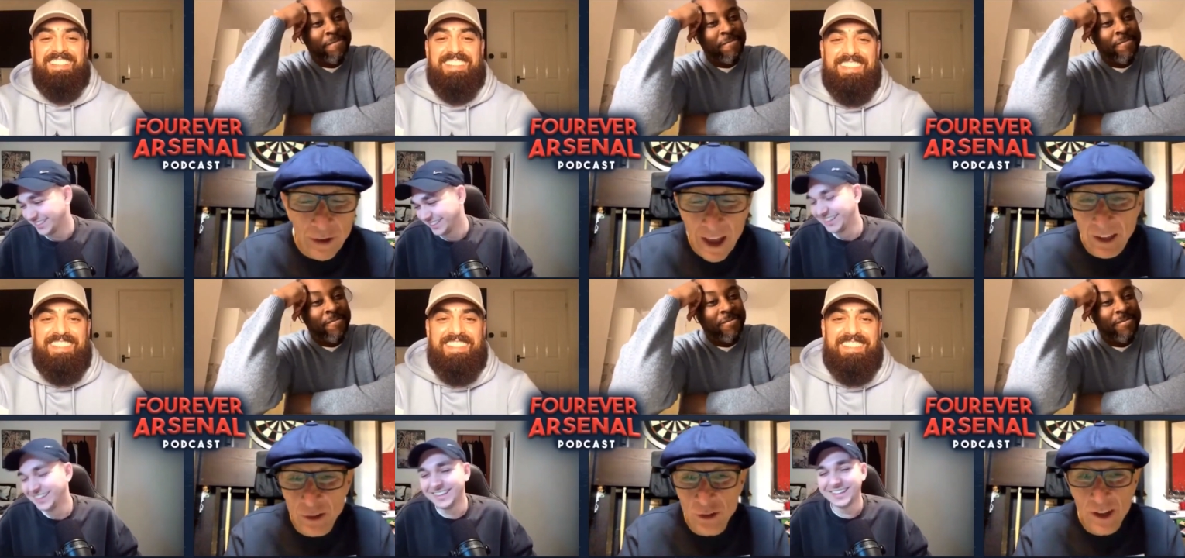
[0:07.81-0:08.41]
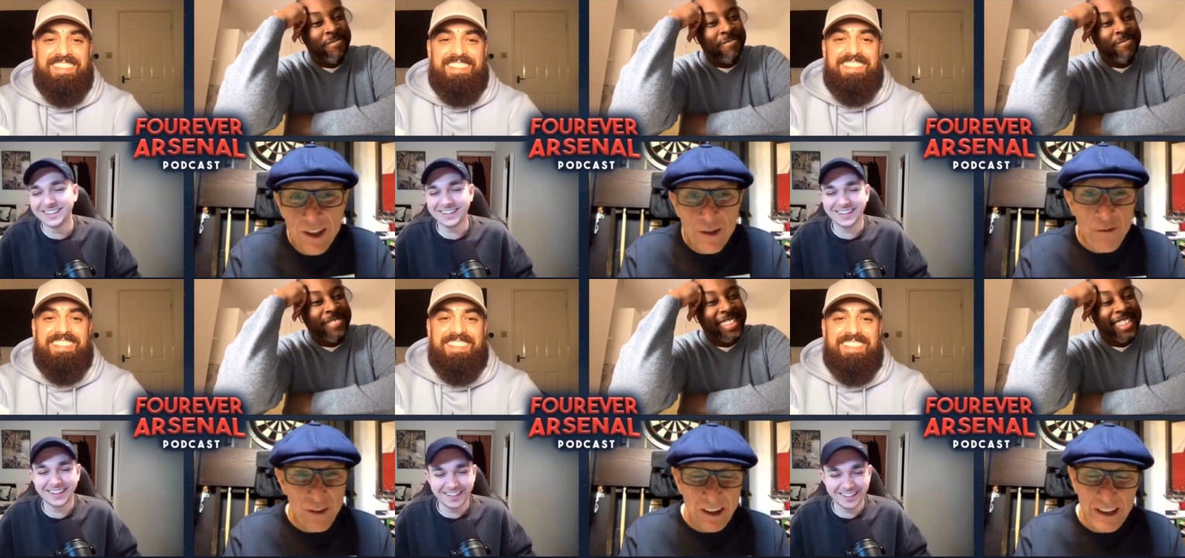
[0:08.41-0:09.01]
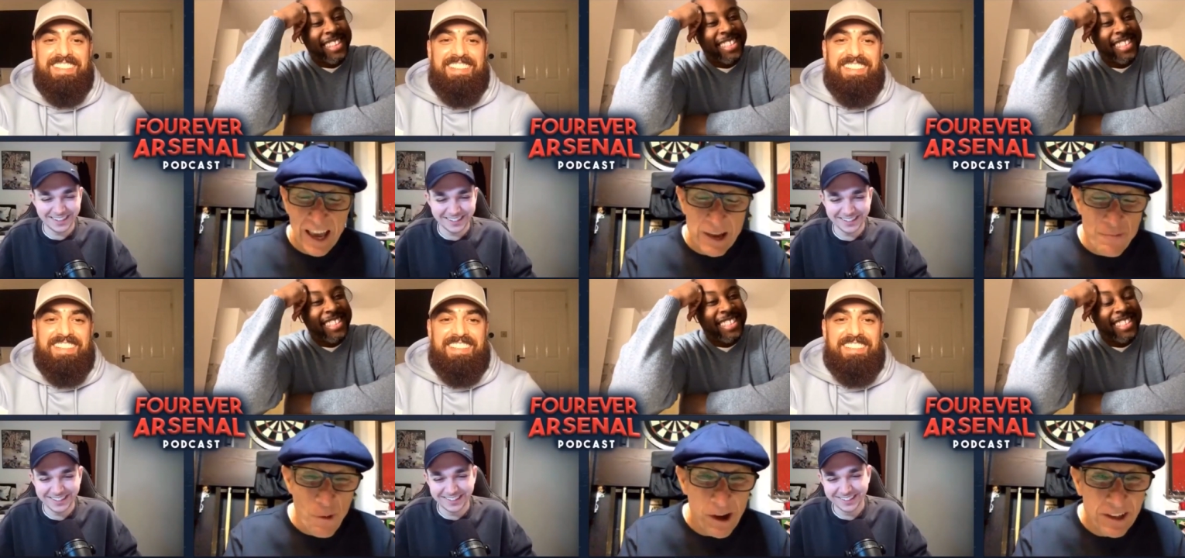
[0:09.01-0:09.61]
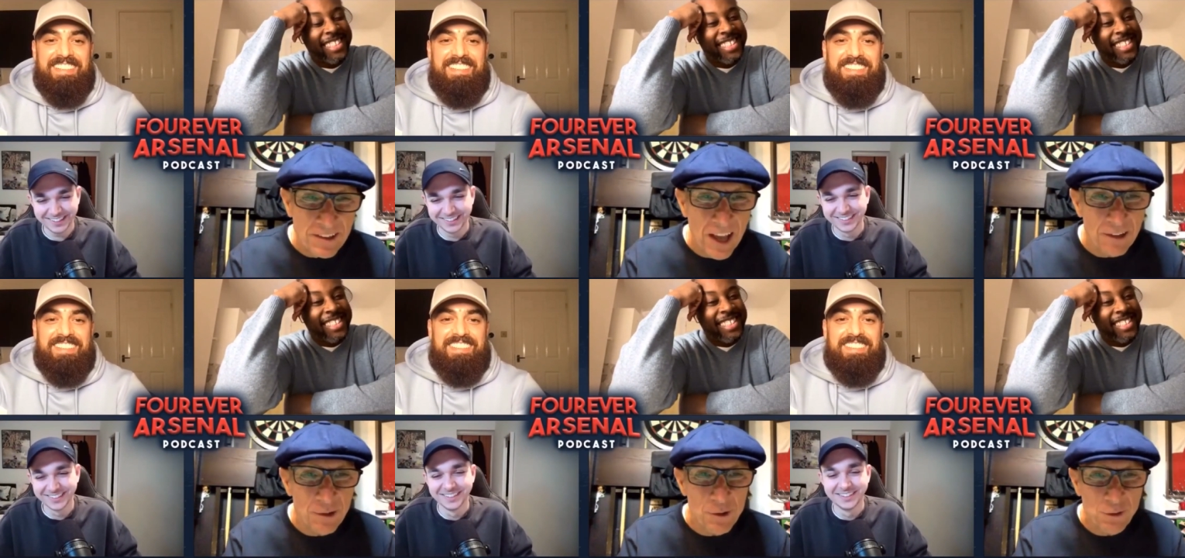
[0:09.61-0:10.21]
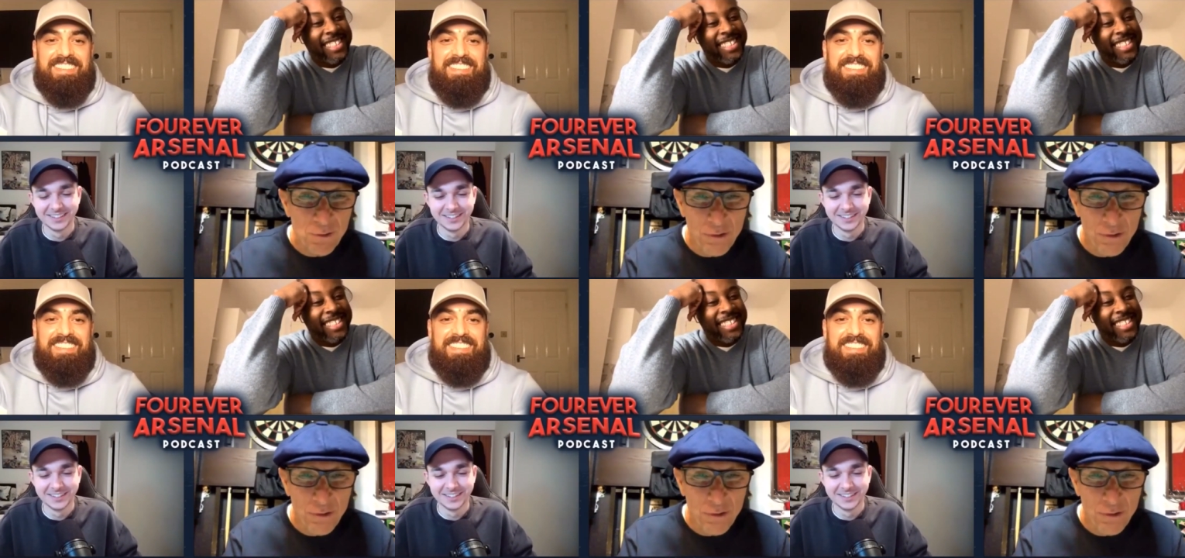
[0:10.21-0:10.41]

Speaker 1: fans forgetting what he done to us.